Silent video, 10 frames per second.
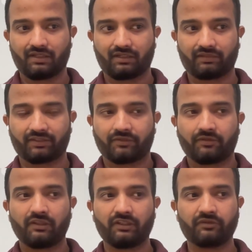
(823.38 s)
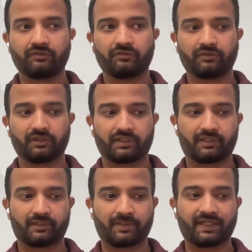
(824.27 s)
this whole new
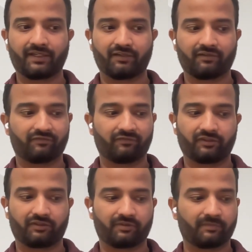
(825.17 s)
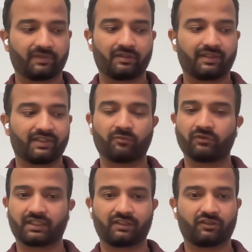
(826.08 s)
area of
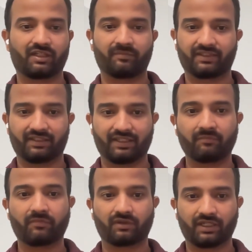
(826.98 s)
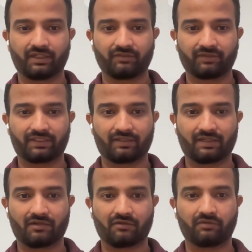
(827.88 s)
exposing a gRPC endpoint, so that
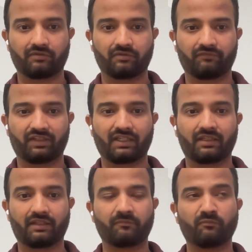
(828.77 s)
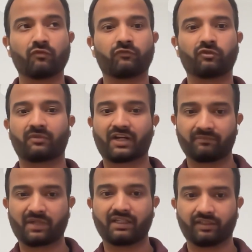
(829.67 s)
now we can move to a
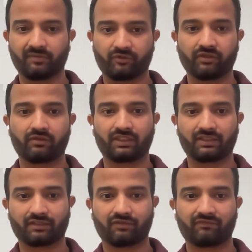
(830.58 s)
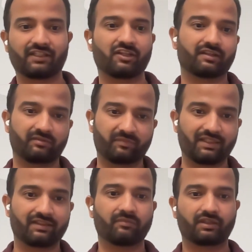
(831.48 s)
binary protocol instead of like
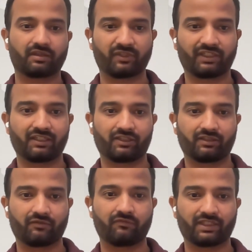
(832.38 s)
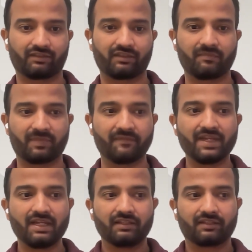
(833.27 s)
JSON-based communication over HTTP.
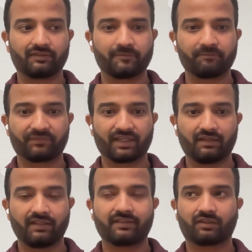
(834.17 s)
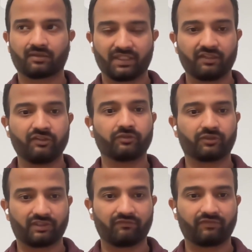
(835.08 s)
So it's going to be a huge
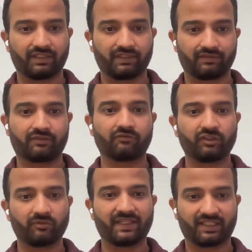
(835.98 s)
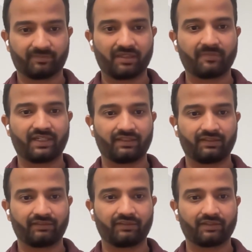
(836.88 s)
shift. It's going to be experimental
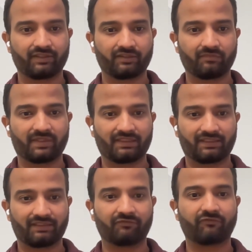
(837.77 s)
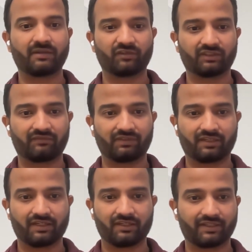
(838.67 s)
in 3.0, but I think the framework level
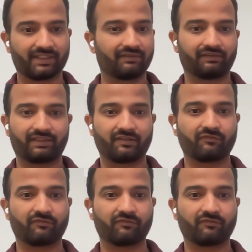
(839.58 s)
changes and things